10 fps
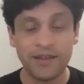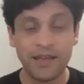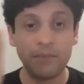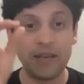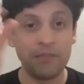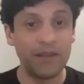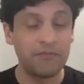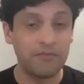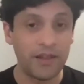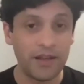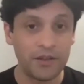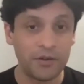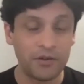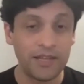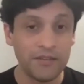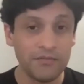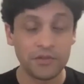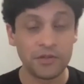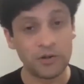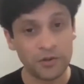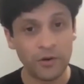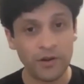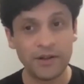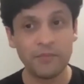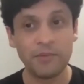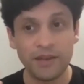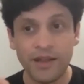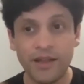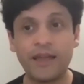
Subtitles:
and many, many leaves, which are also whole and complete.